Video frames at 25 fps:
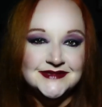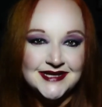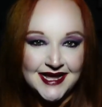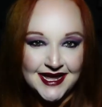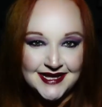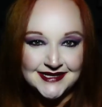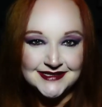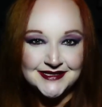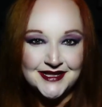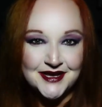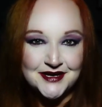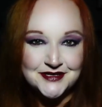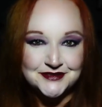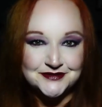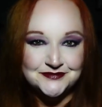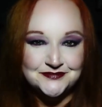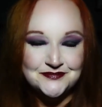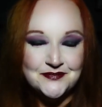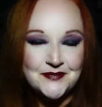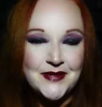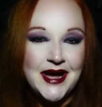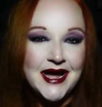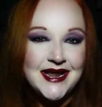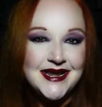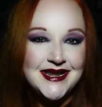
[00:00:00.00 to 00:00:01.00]
Hello,
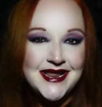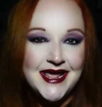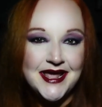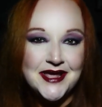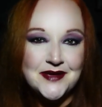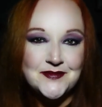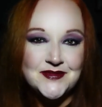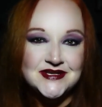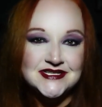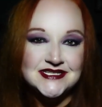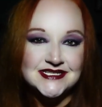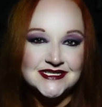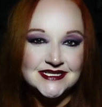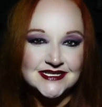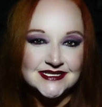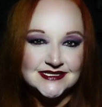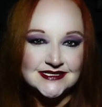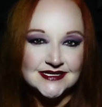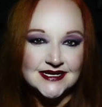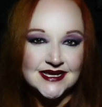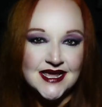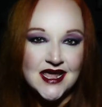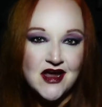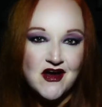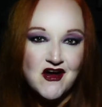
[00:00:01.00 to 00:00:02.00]
my name is
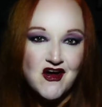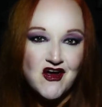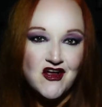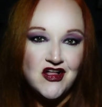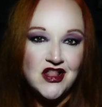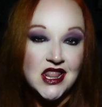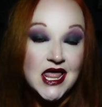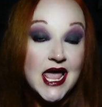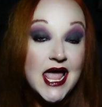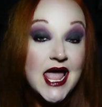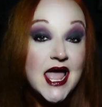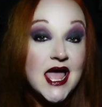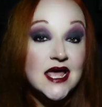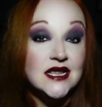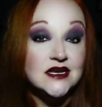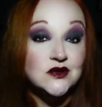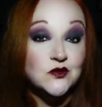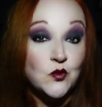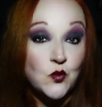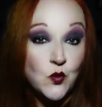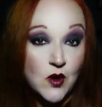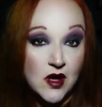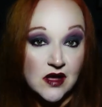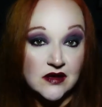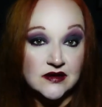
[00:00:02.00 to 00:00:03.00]
Elissa Kerrill,
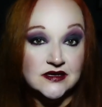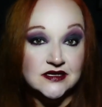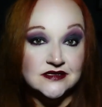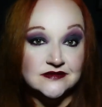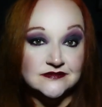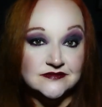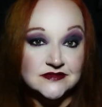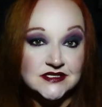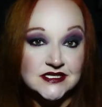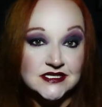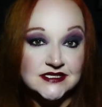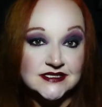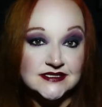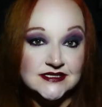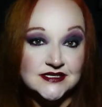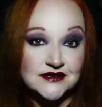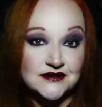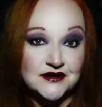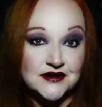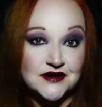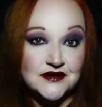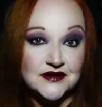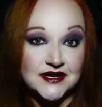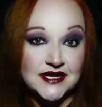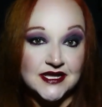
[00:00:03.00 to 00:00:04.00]
and welcome to
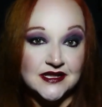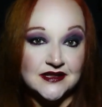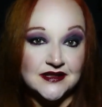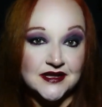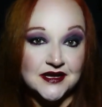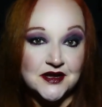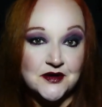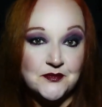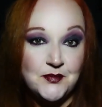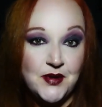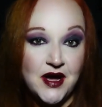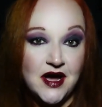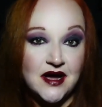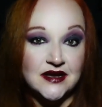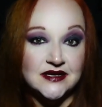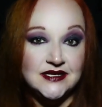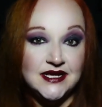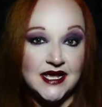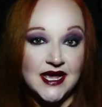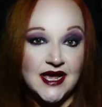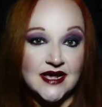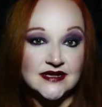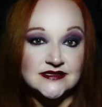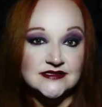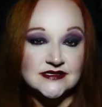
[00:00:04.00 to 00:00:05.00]
Serial Killing, a
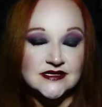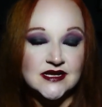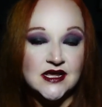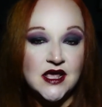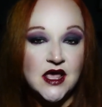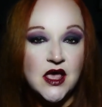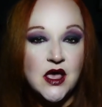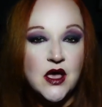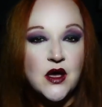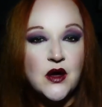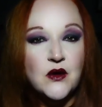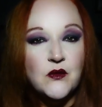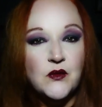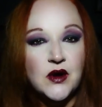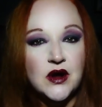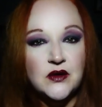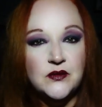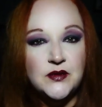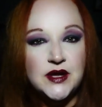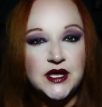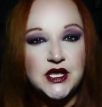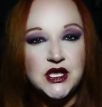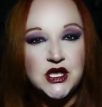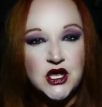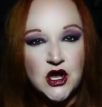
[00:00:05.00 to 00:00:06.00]
podcast, where
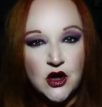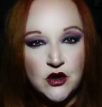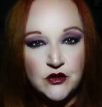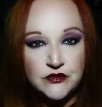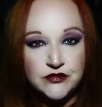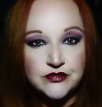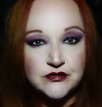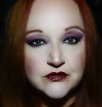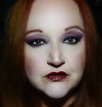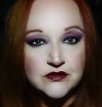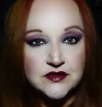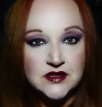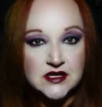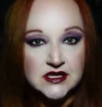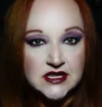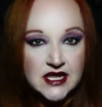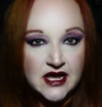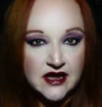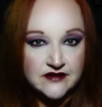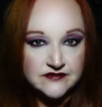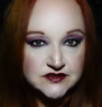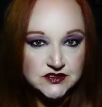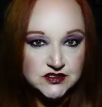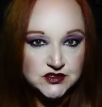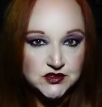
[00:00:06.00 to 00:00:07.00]
we go through the
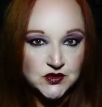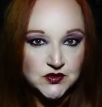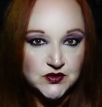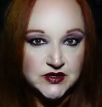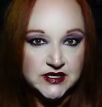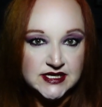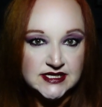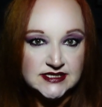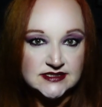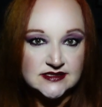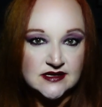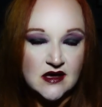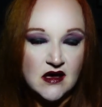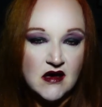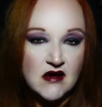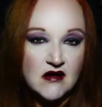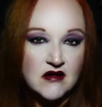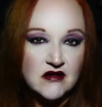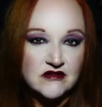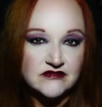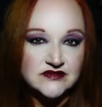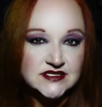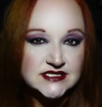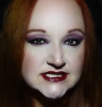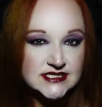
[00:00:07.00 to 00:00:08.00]
life stories
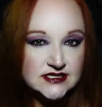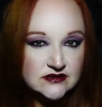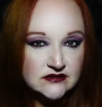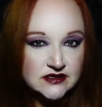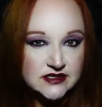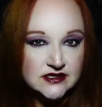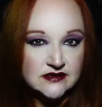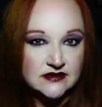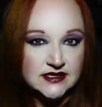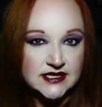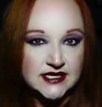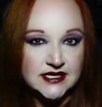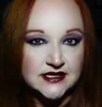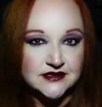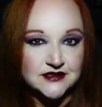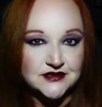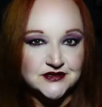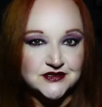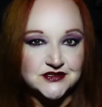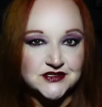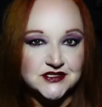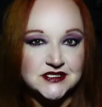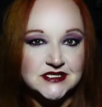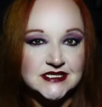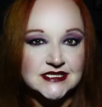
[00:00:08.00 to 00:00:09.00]
of serial
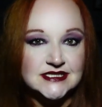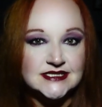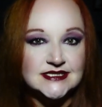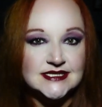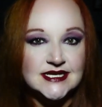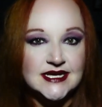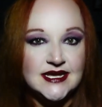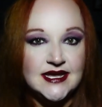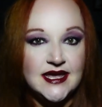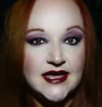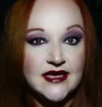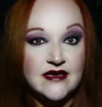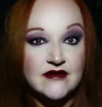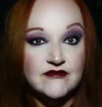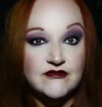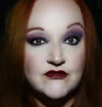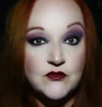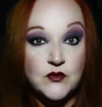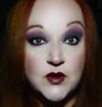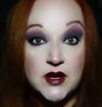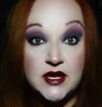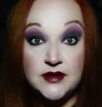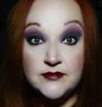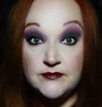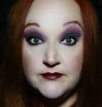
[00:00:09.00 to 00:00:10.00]
killers to see if
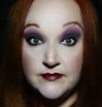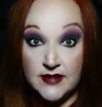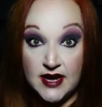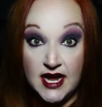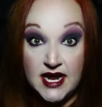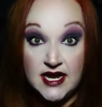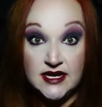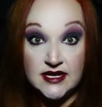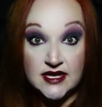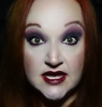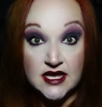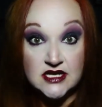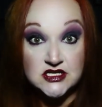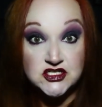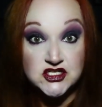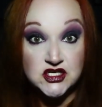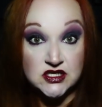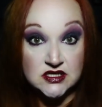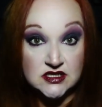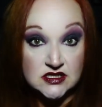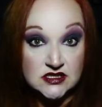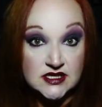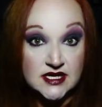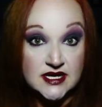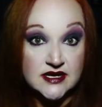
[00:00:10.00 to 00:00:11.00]
we might catch a
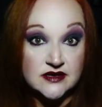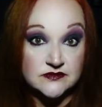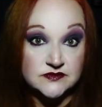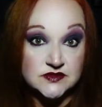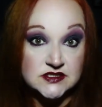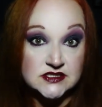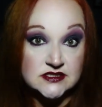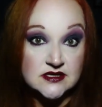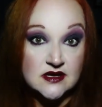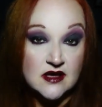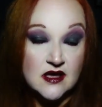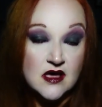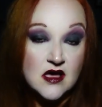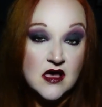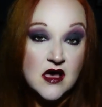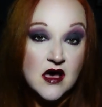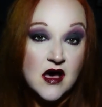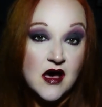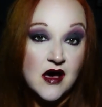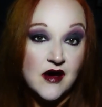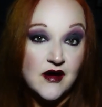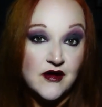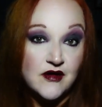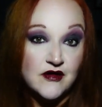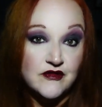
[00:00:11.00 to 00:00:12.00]
glimpse
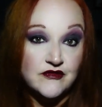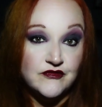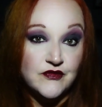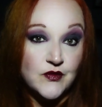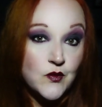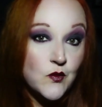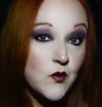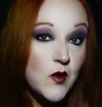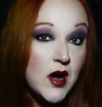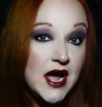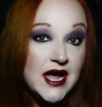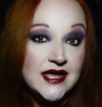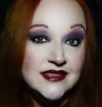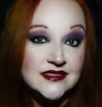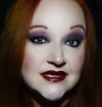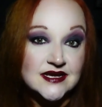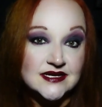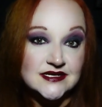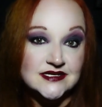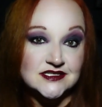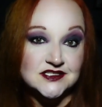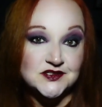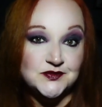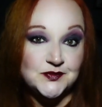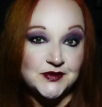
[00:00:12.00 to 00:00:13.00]
of why they
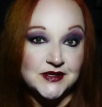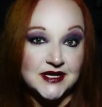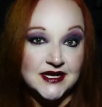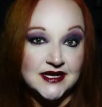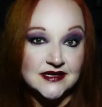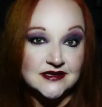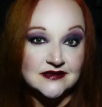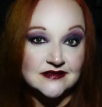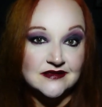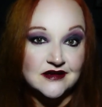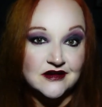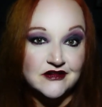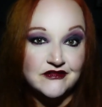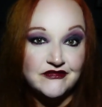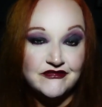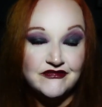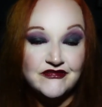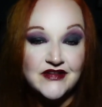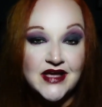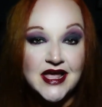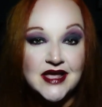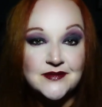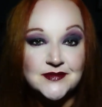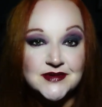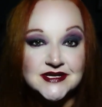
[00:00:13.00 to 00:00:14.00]
displayed their
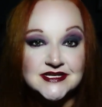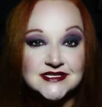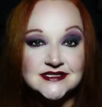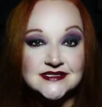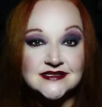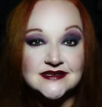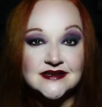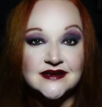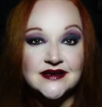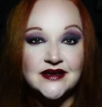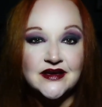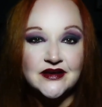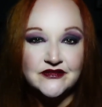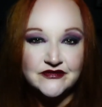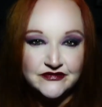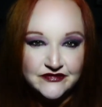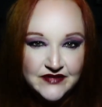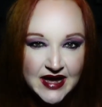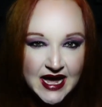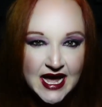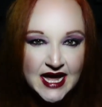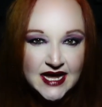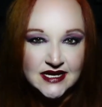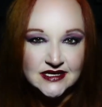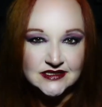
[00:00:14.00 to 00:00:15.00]
famous,
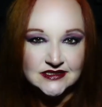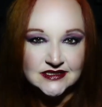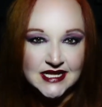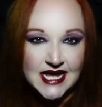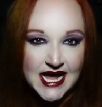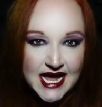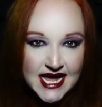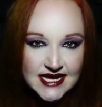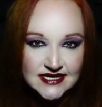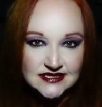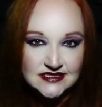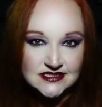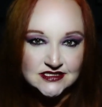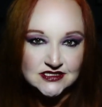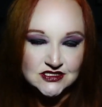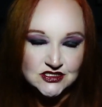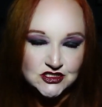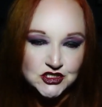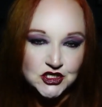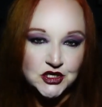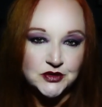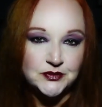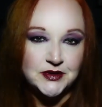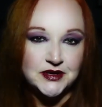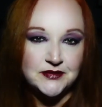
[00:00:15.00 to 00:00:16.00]
vile, and
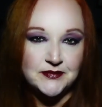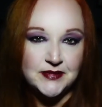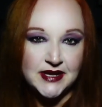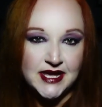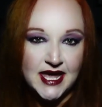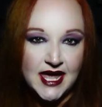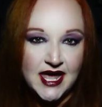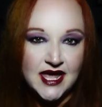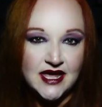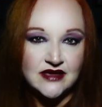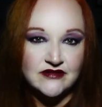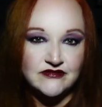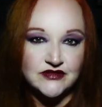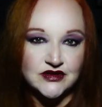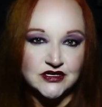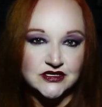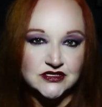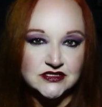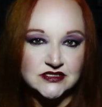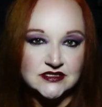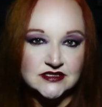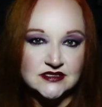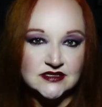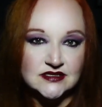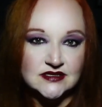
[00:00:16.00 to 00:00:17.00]
disturbing
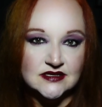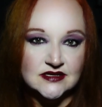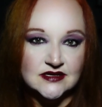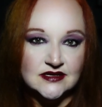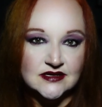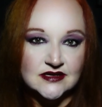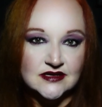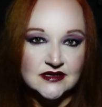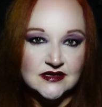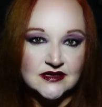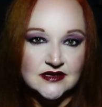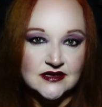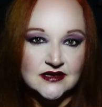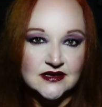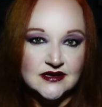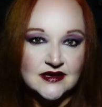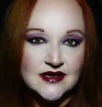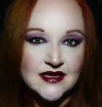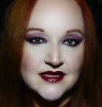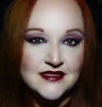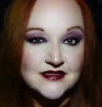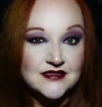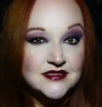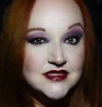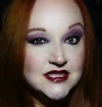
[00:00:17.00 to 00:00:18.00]
behaviors.
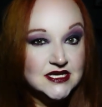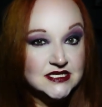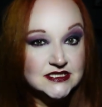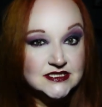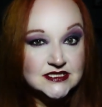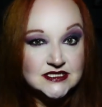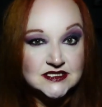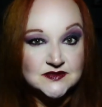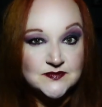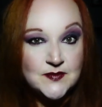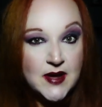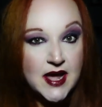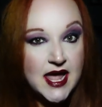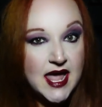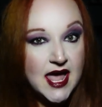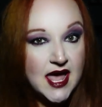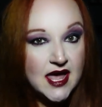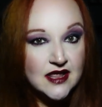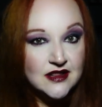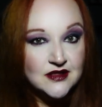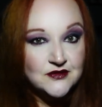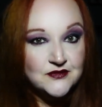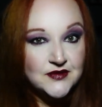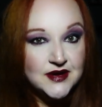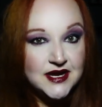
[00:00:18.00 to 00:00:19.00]
This is my
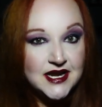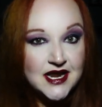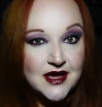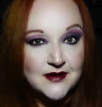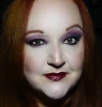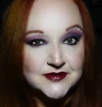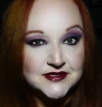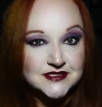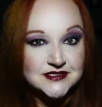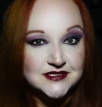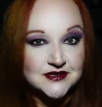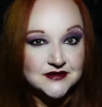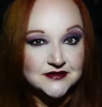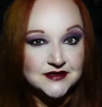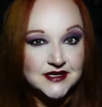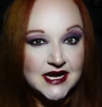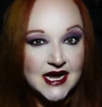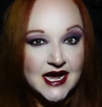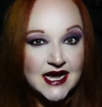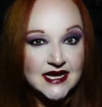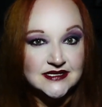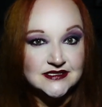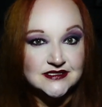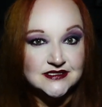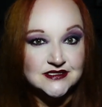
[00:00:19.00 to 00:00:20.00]
Halloween episode,
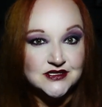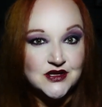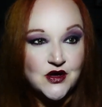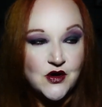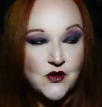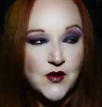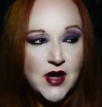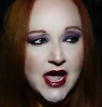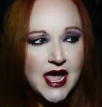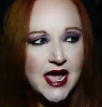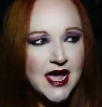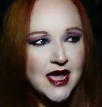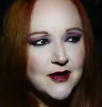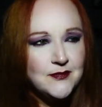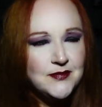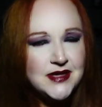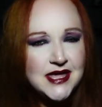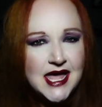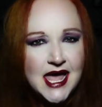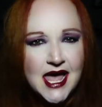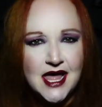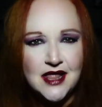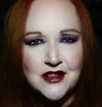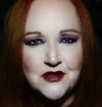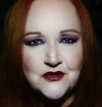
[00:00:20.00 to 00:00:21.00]
guys. So happy
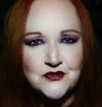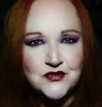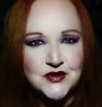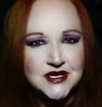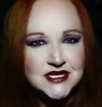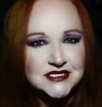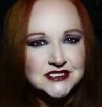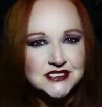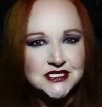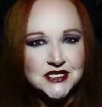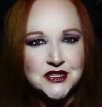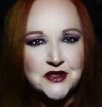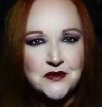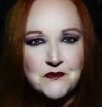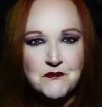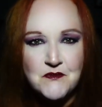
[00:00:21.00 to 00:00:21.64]
Halloween to the